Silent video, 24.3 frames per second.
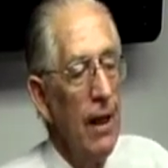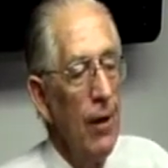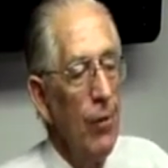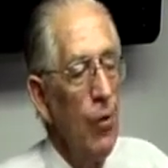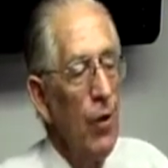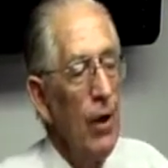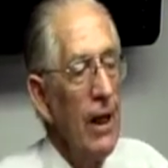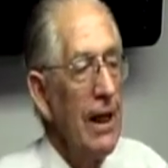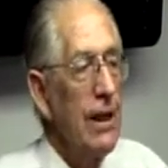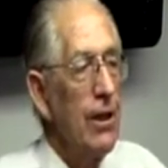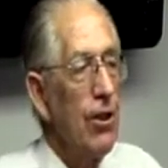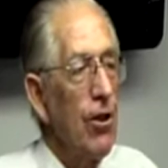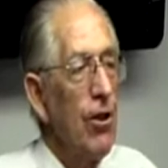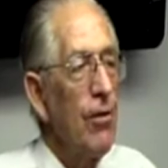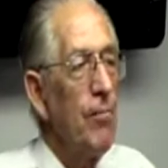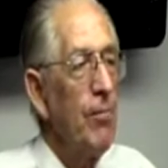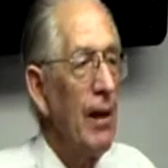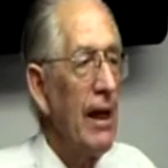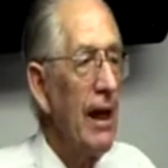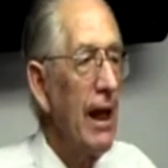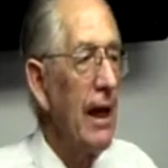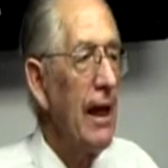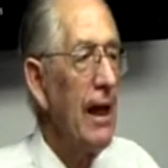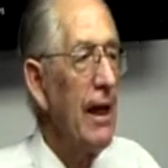we should
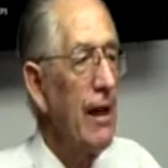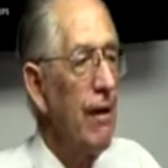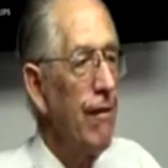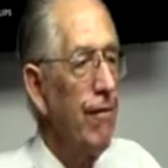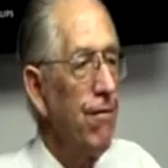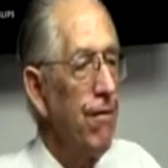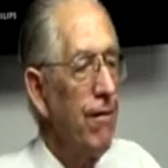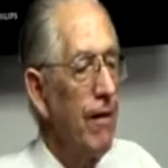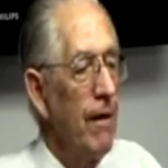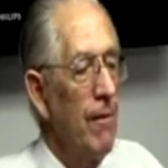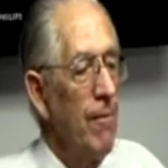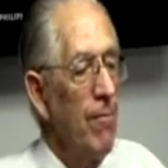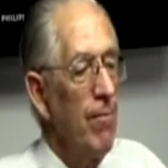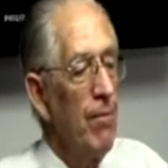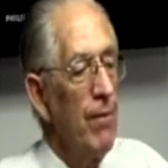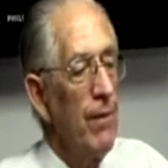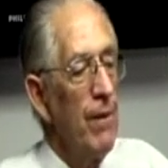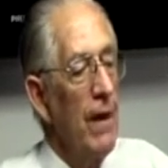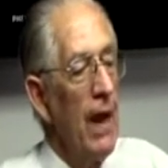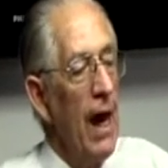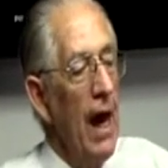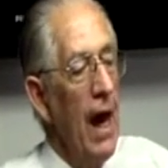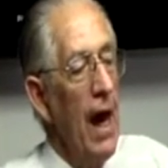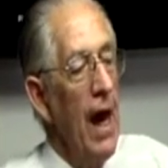believe
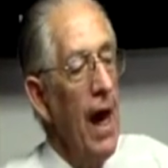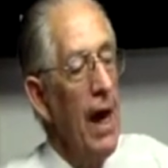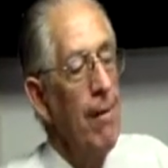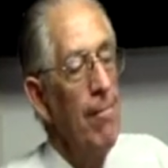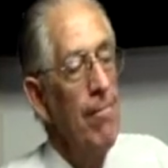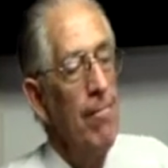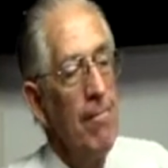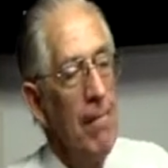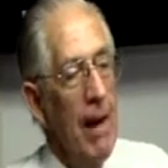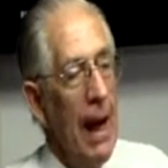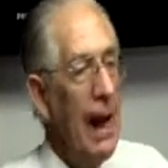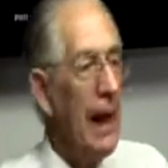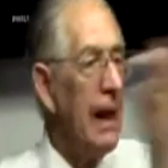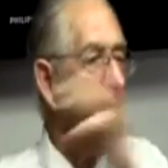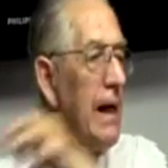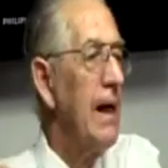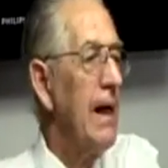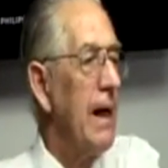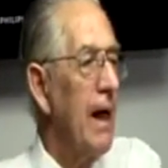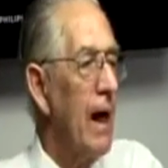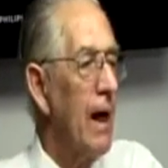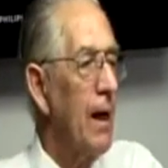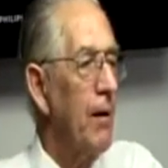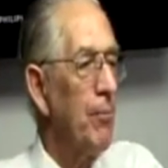that many are
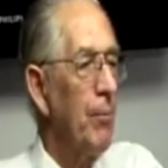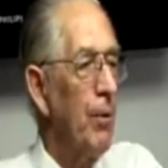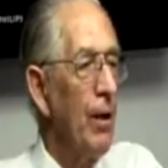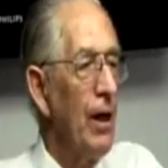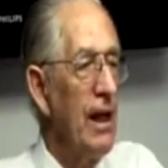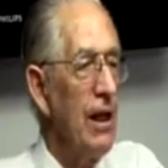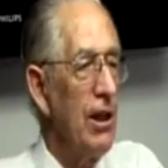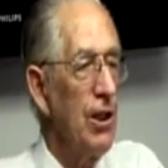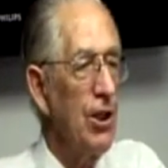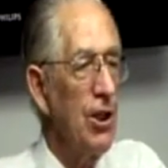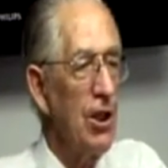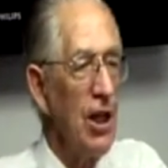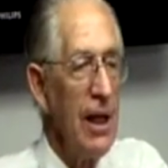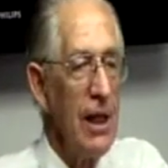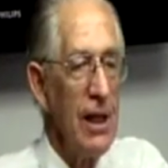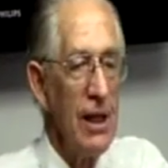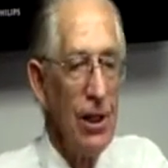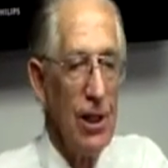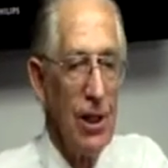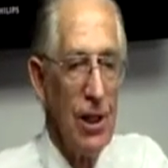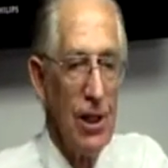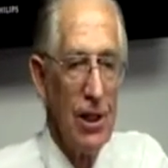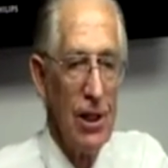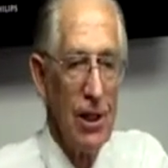going to preach
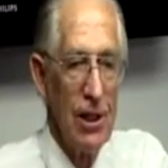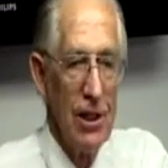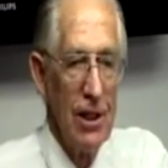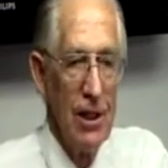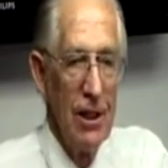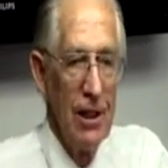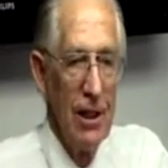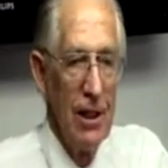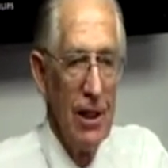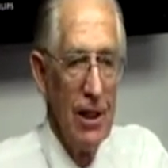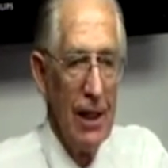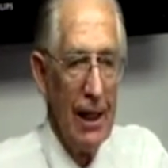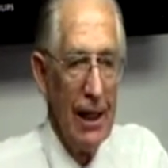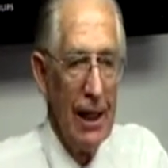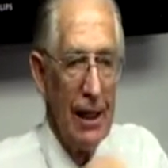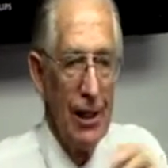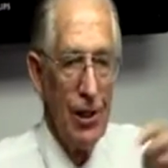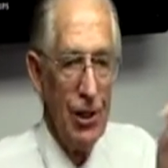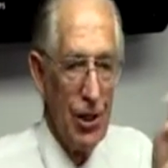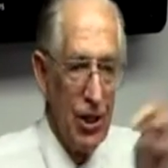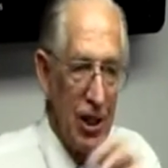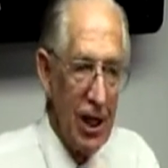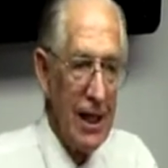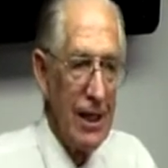Jesus
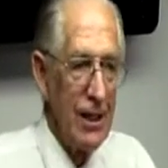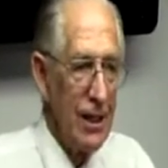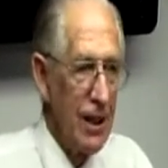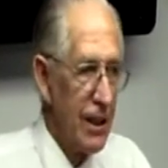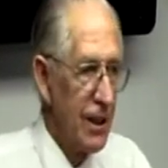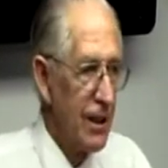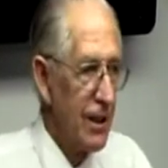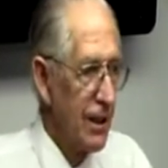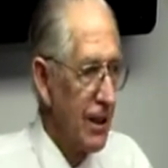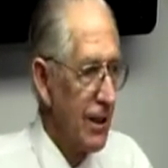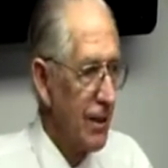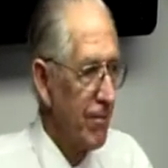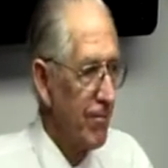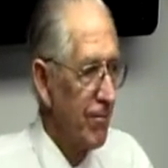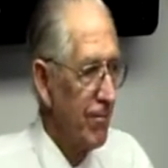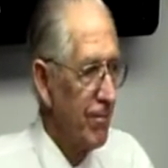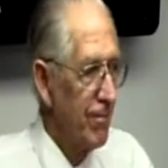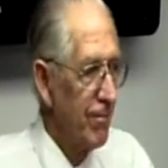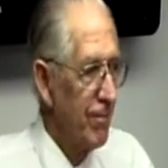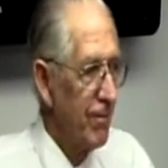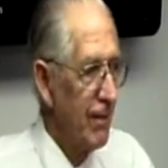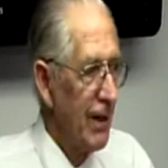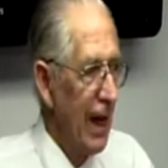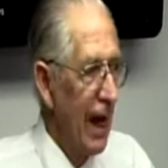is Jesus,
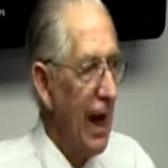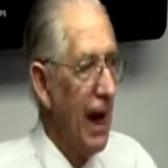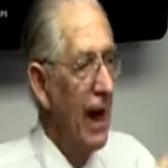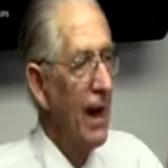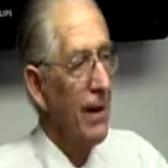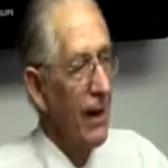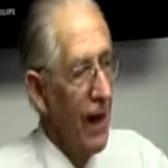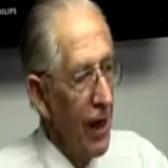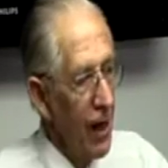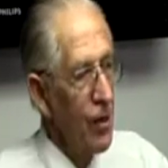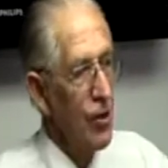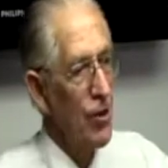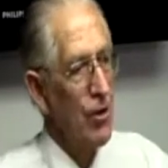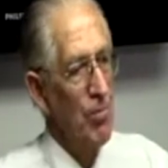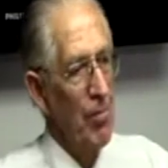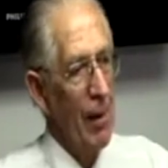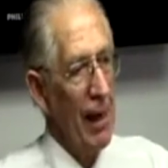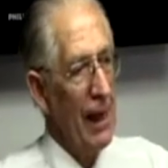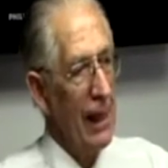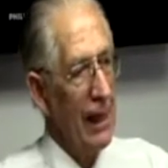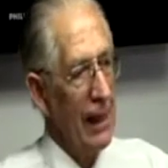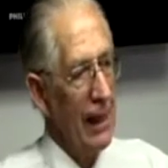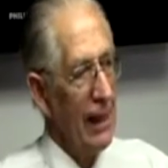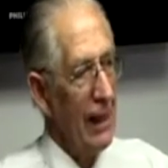and those
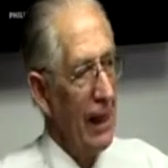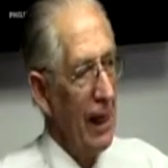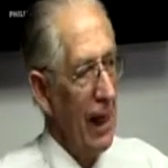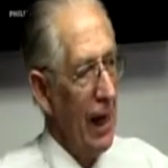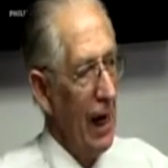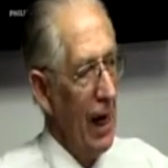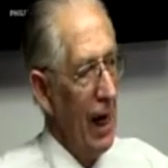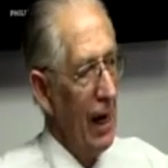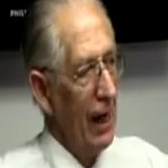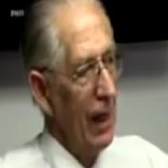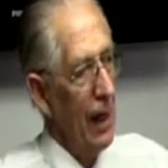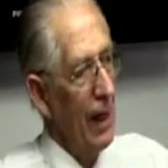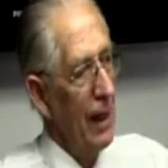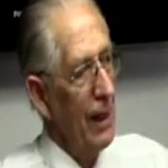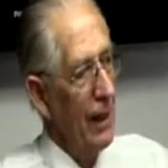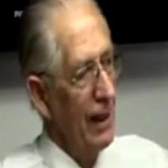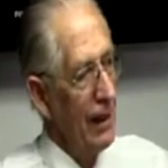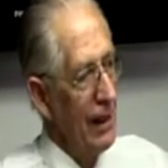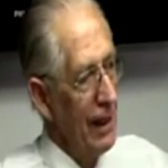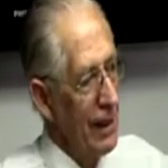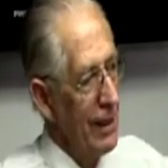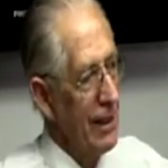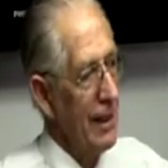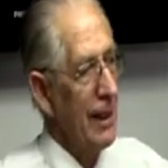many are going to
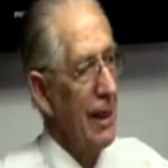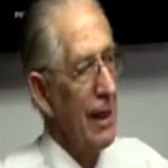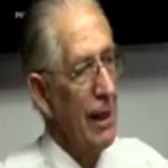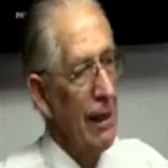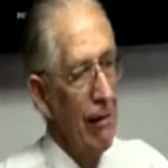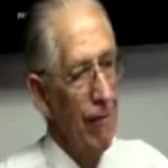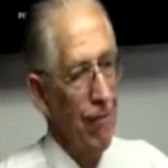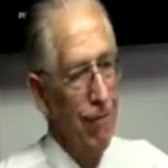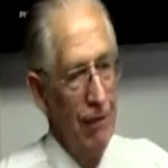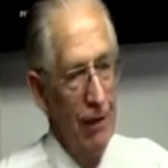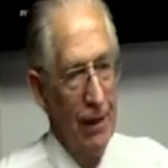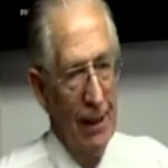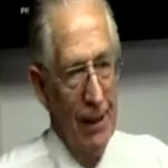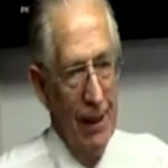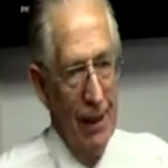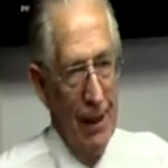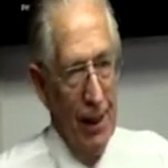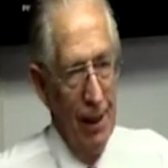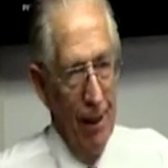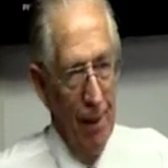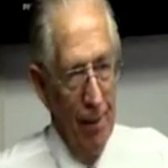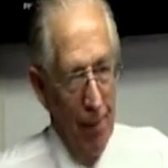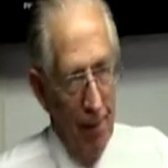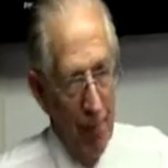deceive
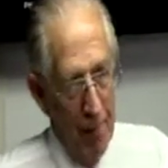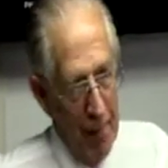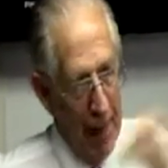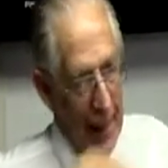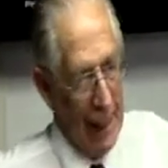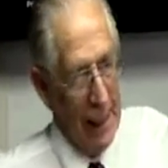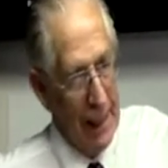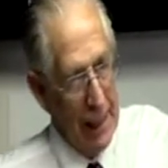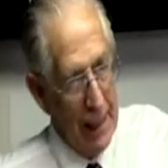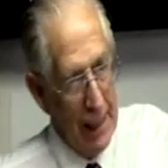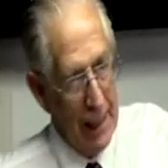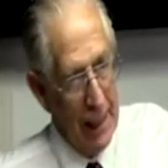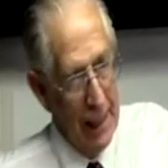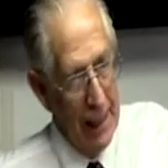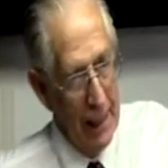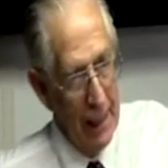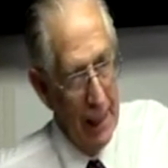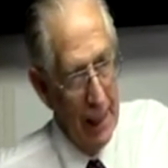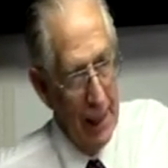many.